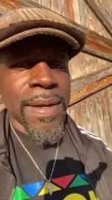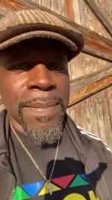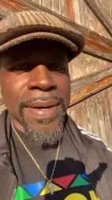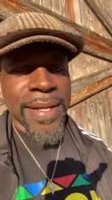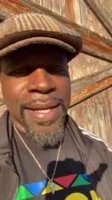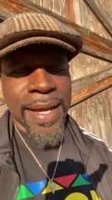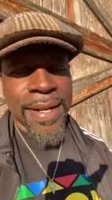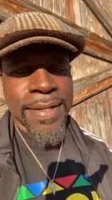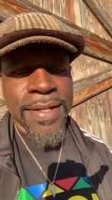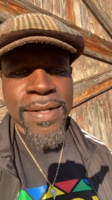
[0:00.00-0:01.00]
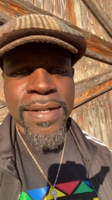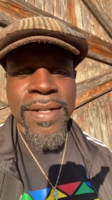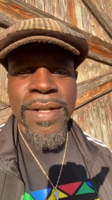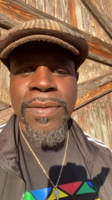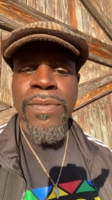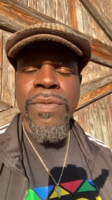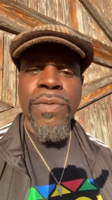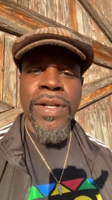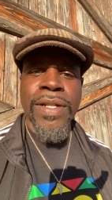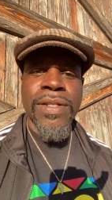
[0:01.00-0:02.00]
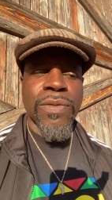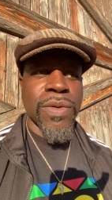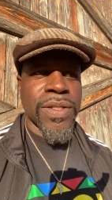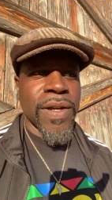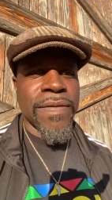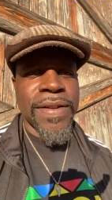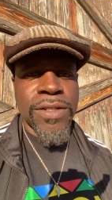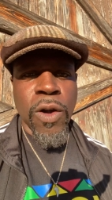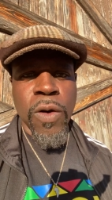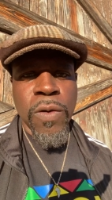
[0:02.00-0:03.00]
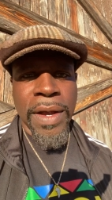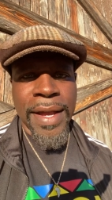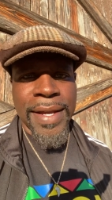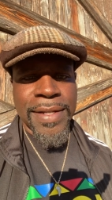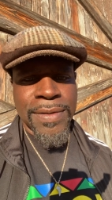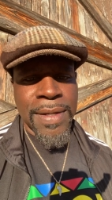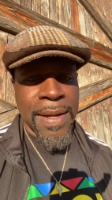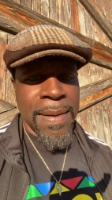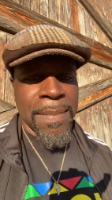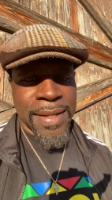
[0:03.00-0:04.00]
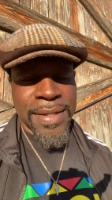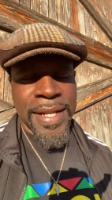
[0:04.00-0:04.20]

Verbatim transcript: but he had a son in which was of his old age by the